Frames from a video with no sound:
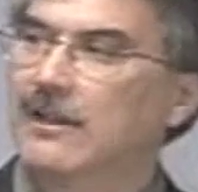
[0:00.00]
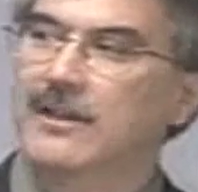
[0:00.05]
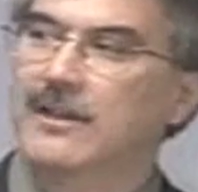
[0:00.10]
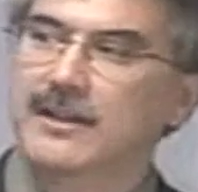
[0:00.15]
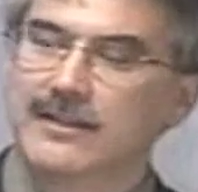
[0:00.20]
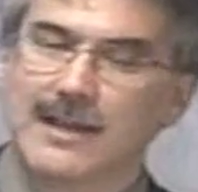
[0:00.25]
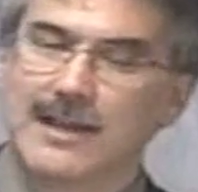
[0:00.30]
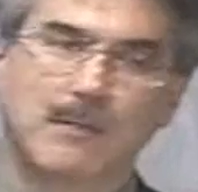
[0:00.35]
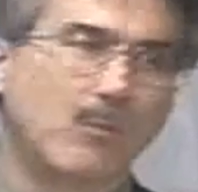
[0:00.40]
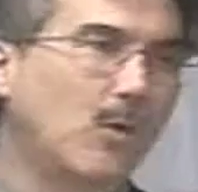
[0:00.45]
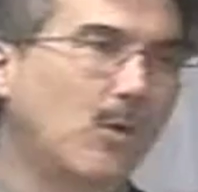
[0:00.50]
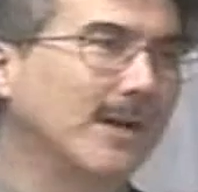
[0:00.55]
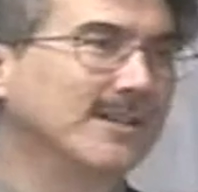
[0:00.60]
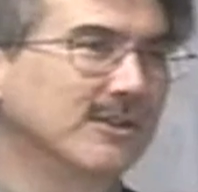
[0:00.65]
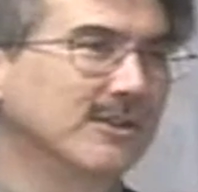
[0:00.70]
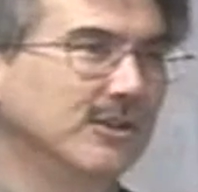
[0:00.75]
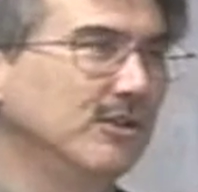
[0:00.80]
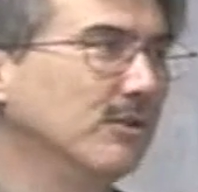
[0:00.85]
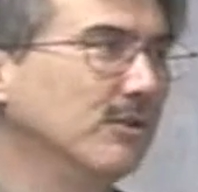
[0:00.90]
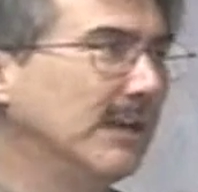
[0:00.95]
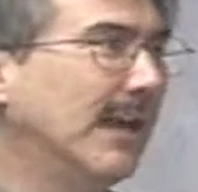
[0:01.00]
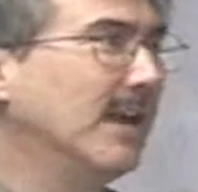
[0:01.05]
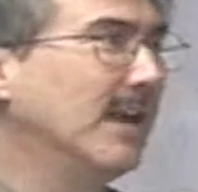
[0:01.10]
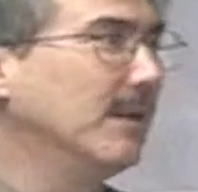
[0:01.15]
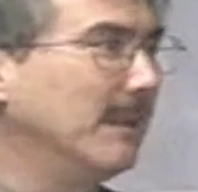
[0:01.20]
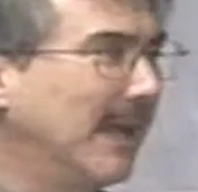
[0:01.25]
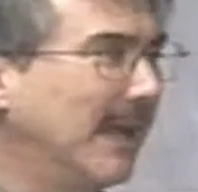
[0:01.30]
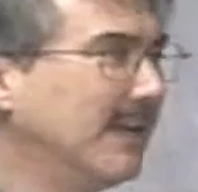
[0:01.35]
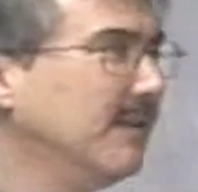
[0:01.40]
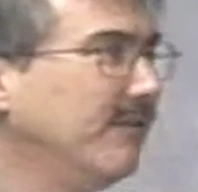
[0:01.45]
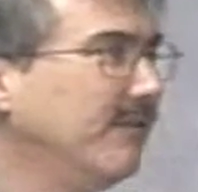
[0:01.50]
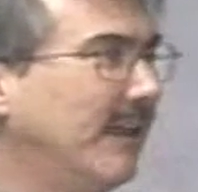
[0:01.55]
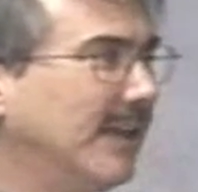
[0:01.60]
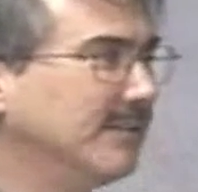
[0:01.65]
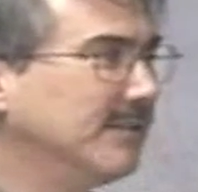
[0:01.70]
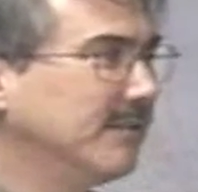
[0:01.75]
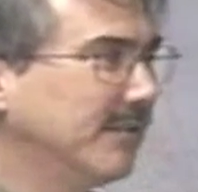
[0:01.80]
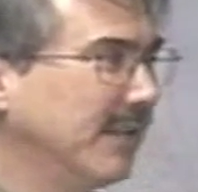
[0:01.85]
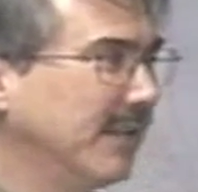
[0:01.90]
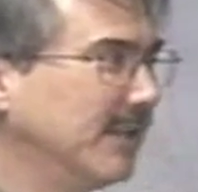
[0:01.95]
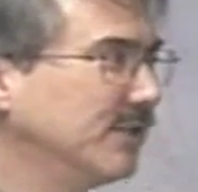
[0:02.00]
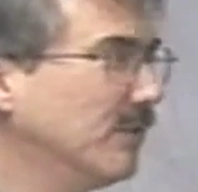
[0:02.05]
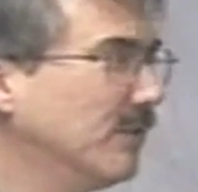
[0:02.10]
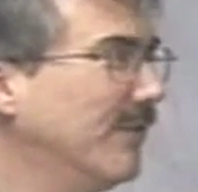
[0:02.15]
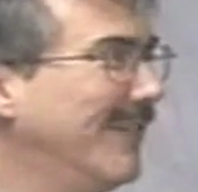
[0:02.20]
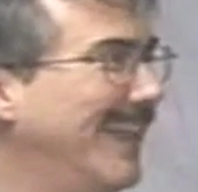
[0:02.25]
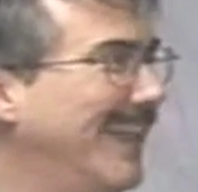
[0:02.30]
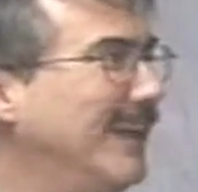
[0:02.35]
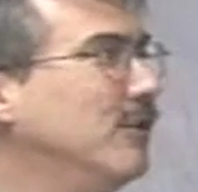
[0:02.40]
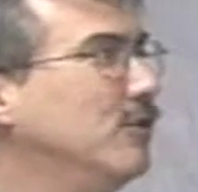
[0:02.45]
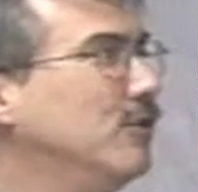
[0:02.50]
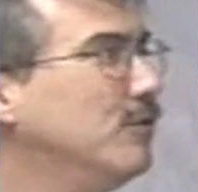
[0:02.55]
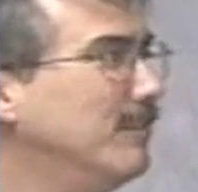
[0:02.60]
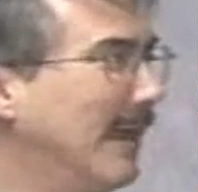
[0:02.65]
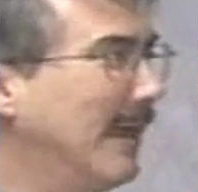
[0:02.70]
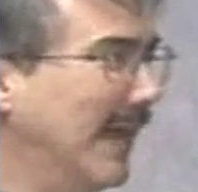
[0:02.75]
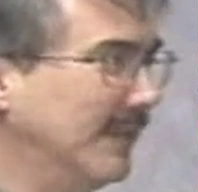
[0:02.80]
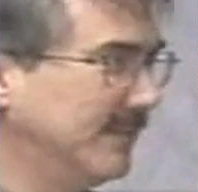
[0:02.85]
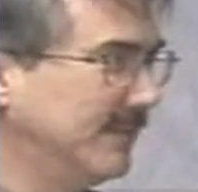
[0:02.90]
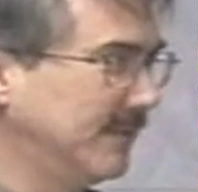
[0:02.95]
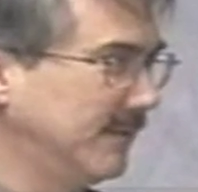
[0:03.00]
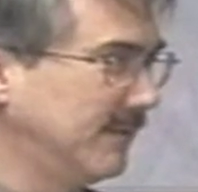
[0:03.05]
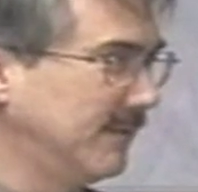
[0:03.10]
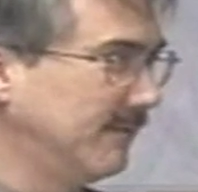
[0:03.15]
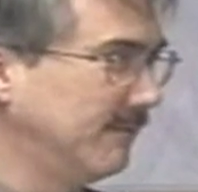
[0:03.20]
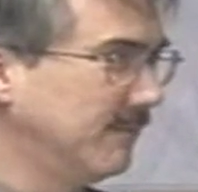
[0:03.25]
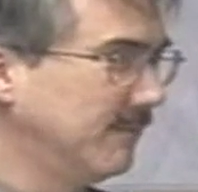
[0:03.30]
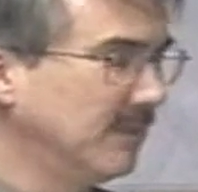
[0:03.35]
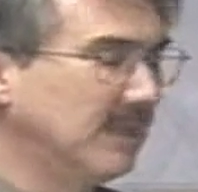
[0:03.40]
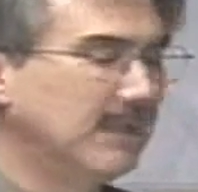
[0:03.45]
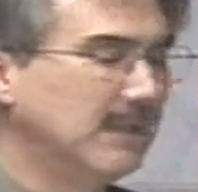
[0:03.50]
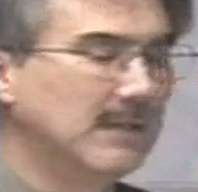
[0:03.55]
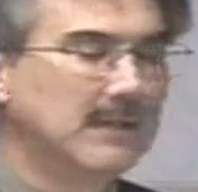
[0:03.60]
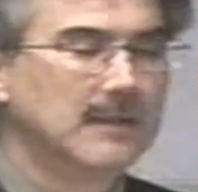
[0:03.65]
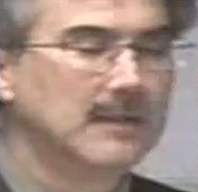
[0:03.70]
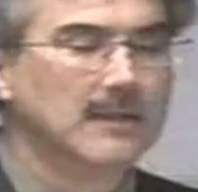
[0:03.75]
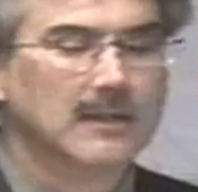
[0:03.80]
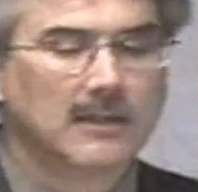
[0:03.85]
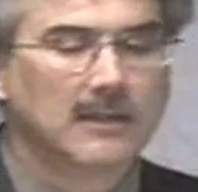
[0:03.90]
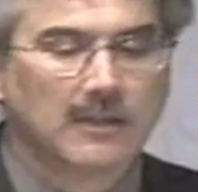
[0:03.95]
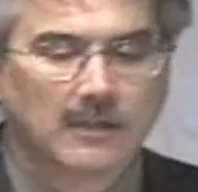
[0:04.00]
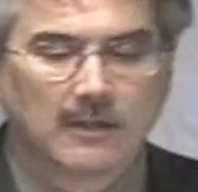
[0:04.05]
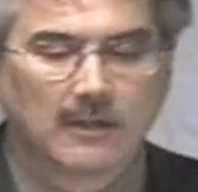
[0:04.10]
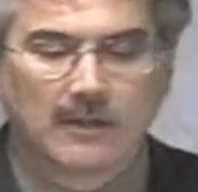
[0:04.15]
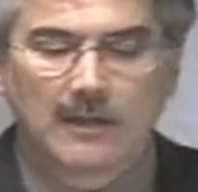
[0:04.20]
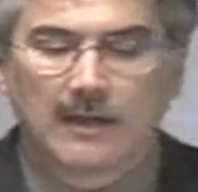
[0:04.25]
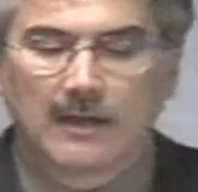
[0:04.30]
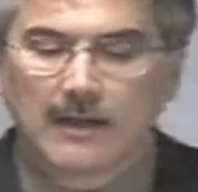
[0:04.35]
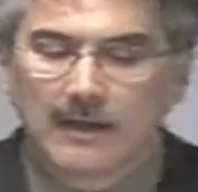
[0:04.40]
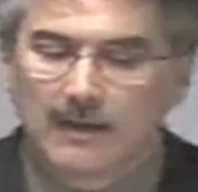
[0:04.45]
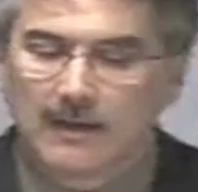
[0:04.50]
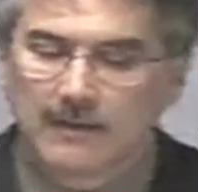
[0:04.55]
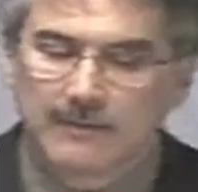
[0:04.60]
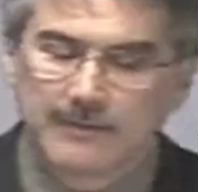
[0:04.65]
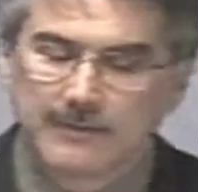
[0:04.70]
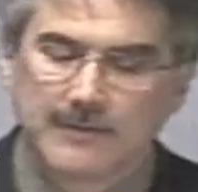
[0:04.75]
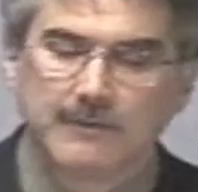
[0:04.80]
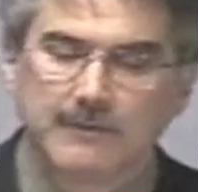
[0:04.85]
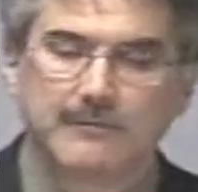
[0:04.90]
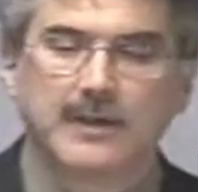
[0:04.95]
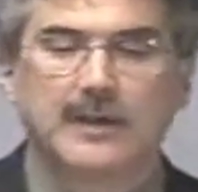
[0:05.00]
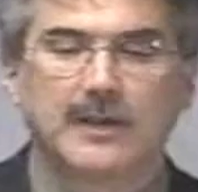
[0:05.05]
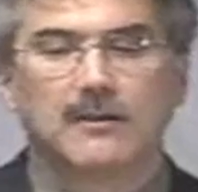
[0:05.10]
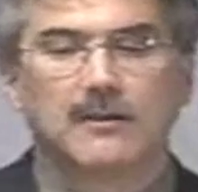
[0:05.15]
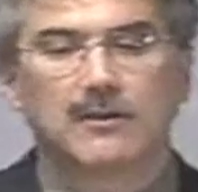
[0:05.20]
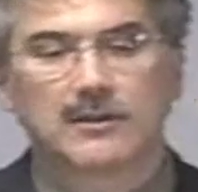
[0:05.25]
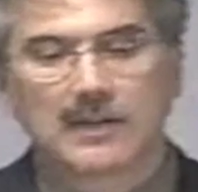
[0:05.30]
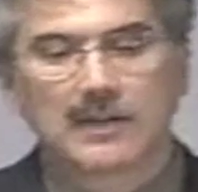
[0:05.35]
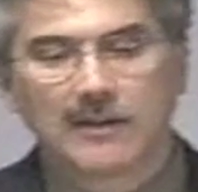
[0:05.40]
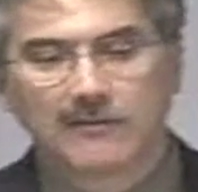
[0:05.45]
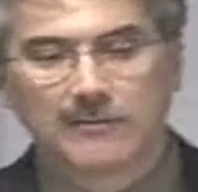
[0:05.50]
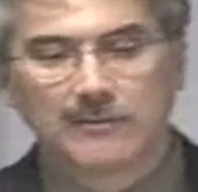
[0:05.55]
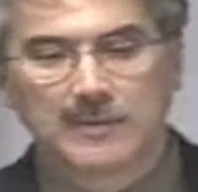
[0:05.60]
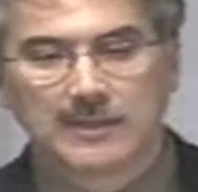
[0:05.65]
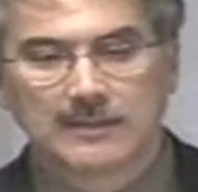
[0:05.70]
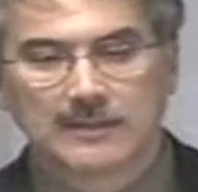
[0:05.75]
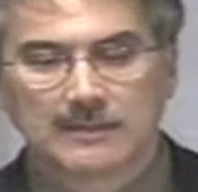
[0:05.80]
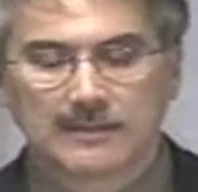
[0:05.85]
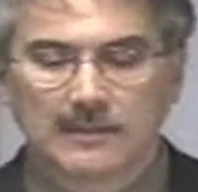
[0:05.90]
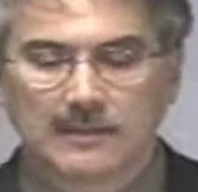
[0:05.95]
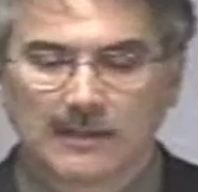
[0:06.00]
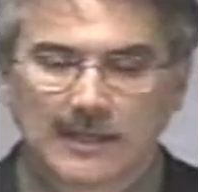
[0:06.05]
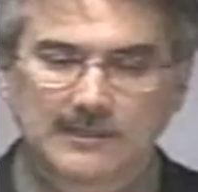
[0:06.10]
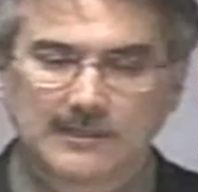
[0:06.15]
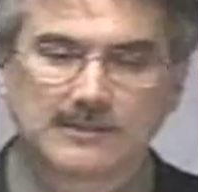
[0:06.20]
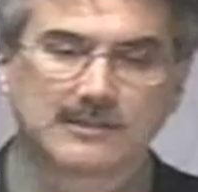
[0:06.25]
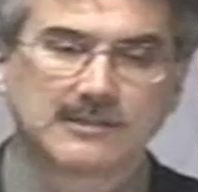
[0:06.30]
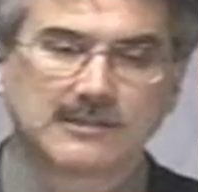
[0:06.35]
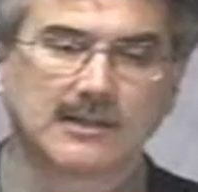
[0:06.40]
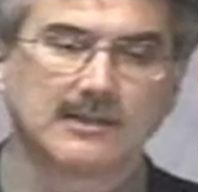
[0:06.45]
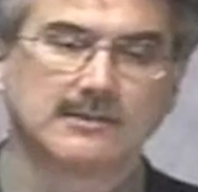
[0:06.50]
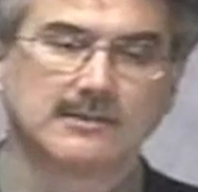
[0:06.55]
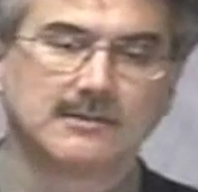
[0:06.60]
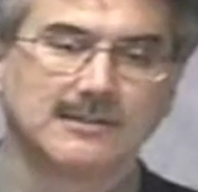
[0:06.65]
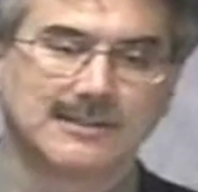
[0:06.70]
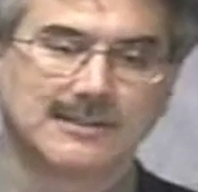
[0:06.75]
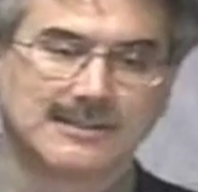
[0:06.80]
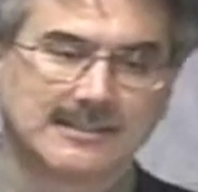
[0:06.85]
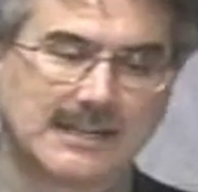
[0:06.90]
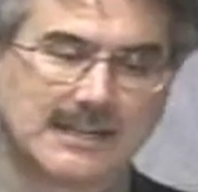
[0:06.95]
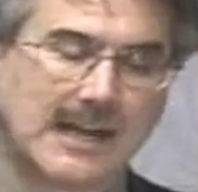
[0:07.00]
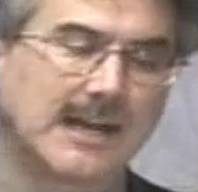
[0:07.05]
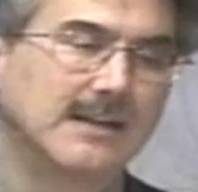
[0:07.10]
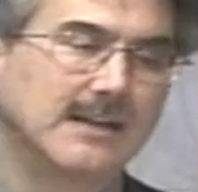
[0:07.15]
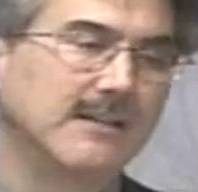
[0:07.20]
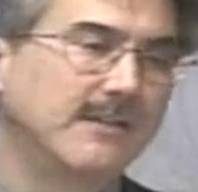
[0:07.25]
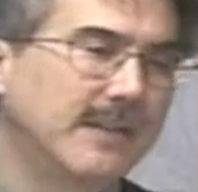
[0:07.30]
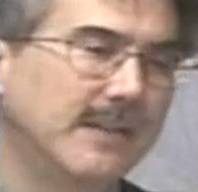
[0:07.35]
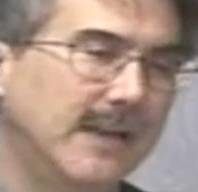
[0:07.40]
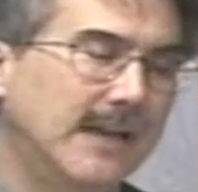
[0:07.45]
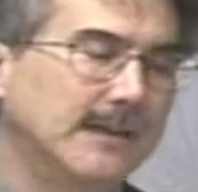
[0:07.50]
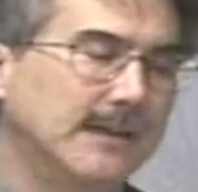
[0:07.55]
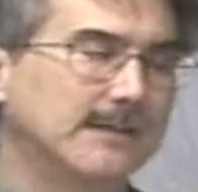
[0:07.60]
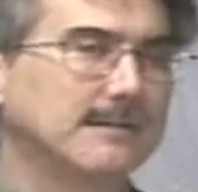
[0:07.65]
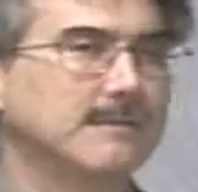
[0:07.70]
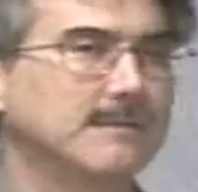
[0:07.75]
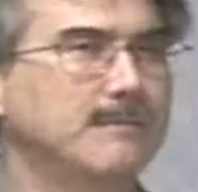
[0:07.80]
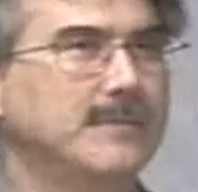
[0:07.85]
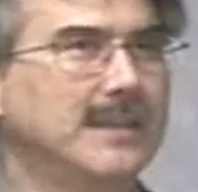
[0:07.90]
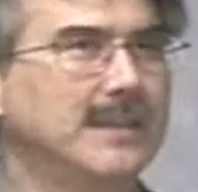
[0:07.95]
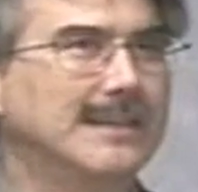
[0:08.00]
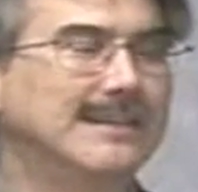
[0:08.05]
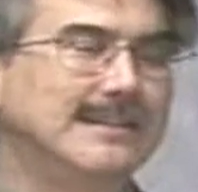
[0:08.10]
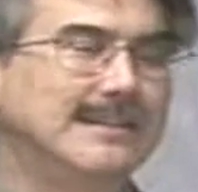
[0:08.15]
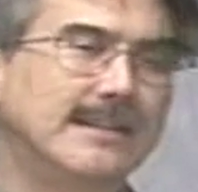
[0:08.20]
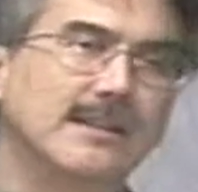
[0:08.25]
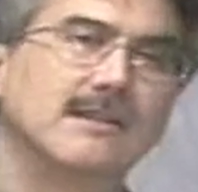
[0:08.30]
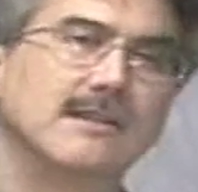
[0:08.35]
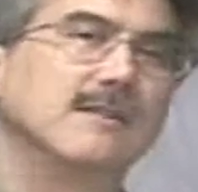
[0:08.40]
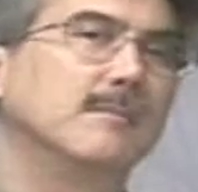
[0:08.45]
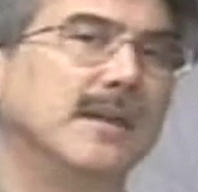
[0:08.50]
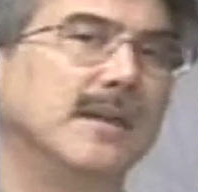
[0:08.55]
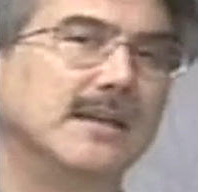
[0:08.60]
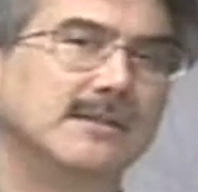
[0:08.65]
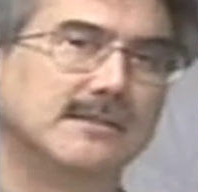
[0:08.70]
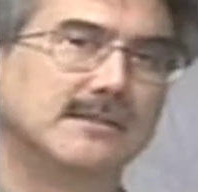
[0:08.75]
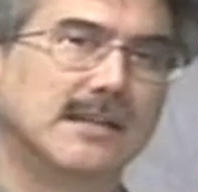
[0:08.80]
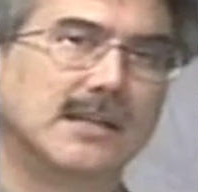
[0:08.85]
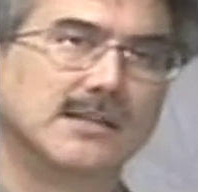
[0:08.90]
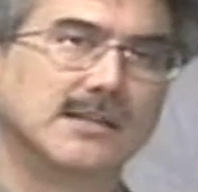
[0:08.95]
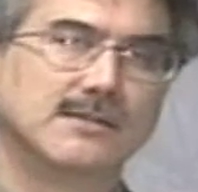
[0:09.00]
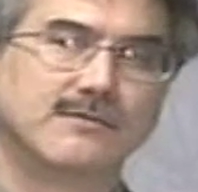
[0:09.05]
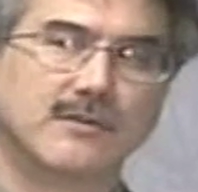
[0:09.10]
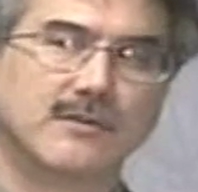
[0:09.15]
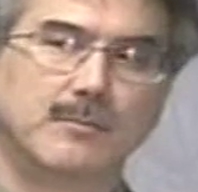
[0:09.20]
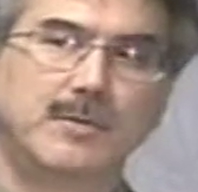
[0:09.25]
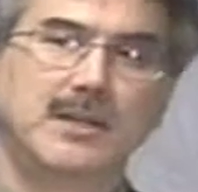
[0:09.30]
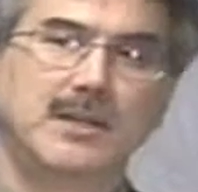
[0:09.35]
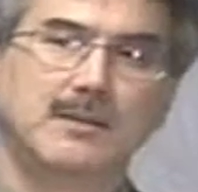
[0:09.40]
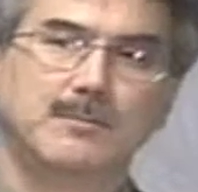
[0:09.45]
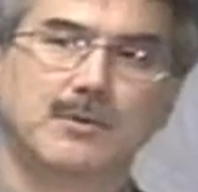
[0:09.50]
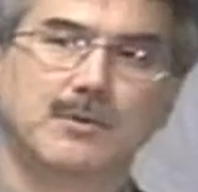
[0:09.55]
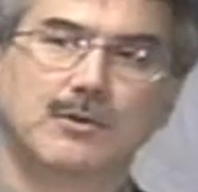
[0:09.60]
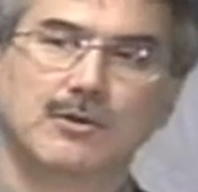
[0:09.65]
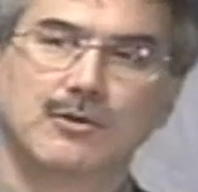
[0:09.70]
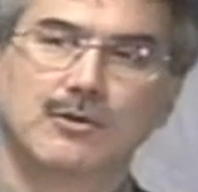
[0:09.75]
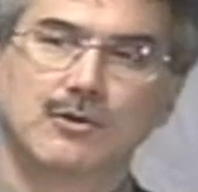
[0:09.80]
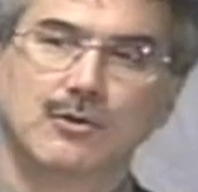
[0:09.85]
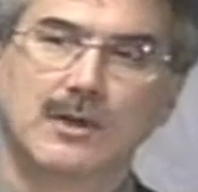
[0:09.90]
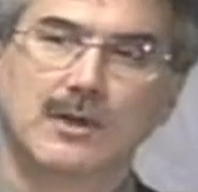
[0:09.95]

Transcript: them what to do and how to manufacture things when they knew best. The federal government and the legislature decided that it didn't make sense for people who